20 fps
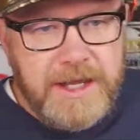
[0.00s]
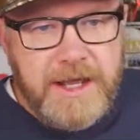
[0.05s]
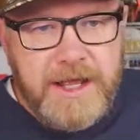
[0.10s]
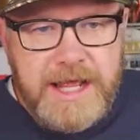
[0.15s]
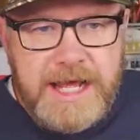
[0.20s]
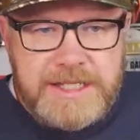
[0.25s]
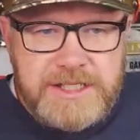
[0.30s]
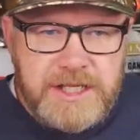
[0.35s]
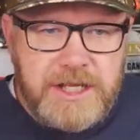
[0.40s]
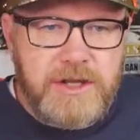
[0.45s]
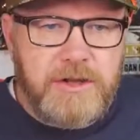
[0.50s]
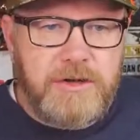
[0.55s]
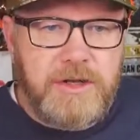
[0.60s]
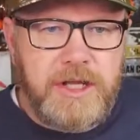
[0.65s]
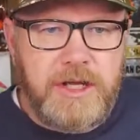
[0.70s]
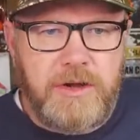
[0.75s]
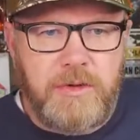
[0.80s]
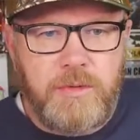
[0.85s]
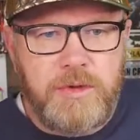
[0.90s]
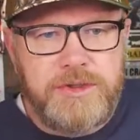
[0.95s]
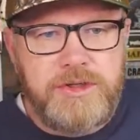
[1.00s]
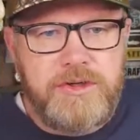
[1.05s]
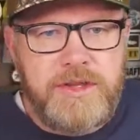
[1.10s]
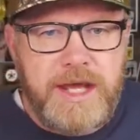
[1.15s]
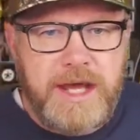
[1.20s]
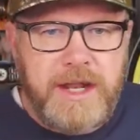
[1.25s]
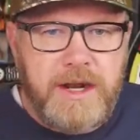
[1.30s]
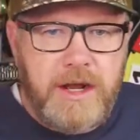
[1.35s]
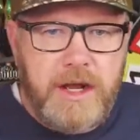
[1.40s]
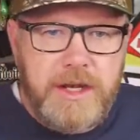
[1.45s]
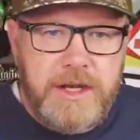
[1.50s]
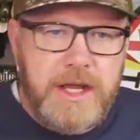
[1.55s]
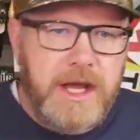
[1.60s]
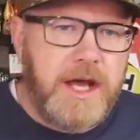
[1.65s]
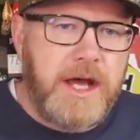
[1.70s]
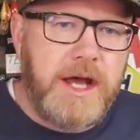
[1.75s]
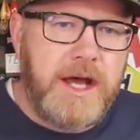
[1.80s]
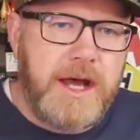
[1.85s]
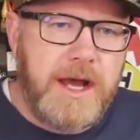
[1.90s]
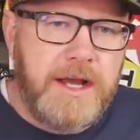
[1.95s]
uh, that's a good deal. We'll do that on
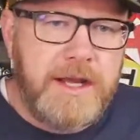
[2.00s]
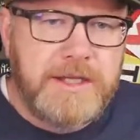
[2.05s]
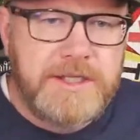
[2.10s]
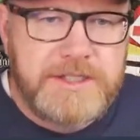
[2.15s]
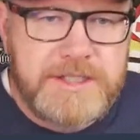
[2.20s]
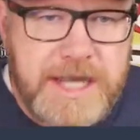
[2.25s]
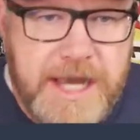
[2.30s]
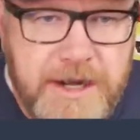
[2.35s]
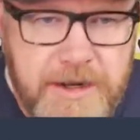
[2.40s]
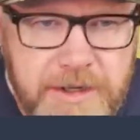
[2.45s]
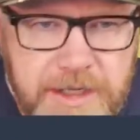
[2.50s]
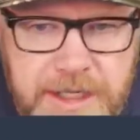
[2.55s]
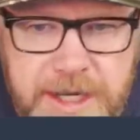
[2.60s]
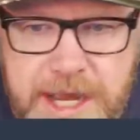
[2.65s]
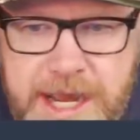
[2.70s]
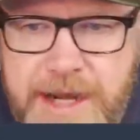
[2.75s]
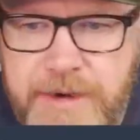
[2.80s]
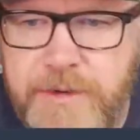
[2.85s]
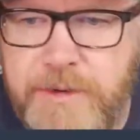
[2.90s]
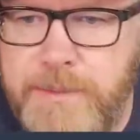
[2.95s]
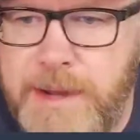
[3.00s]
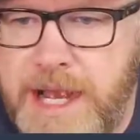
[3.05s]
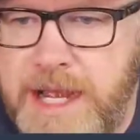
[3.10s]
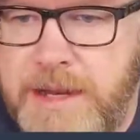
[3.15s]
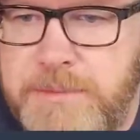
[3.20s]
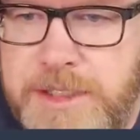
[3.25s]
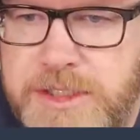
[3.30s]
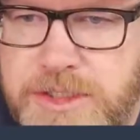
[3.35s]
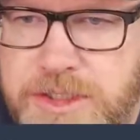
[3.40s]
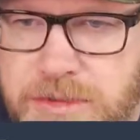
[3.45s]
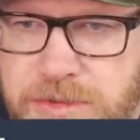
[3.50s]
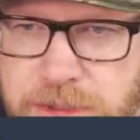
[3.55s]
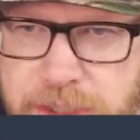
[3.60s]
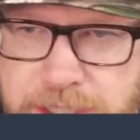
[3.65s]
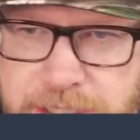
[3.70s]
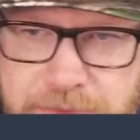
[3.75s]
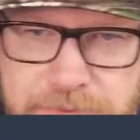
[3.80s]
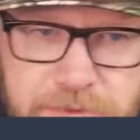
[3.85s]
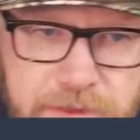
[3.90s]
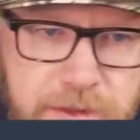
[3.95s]
uh, Saturday night. Remind me,
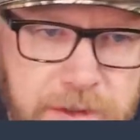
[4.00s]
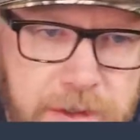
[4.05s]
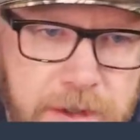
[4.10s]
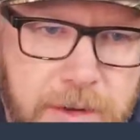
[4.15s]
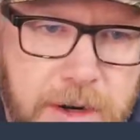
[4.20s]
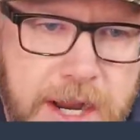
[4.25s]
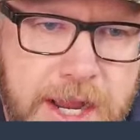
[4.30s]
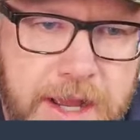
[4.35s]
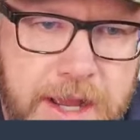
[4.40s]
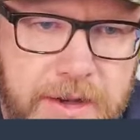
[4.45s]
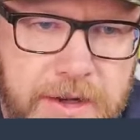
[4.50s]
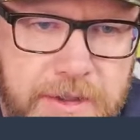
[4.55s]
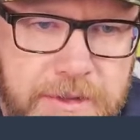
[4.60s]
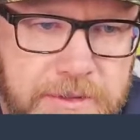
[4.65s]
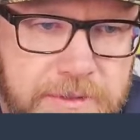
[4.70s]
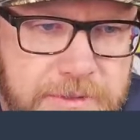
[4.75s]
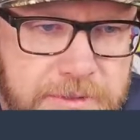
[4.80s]
Julie, if you're around.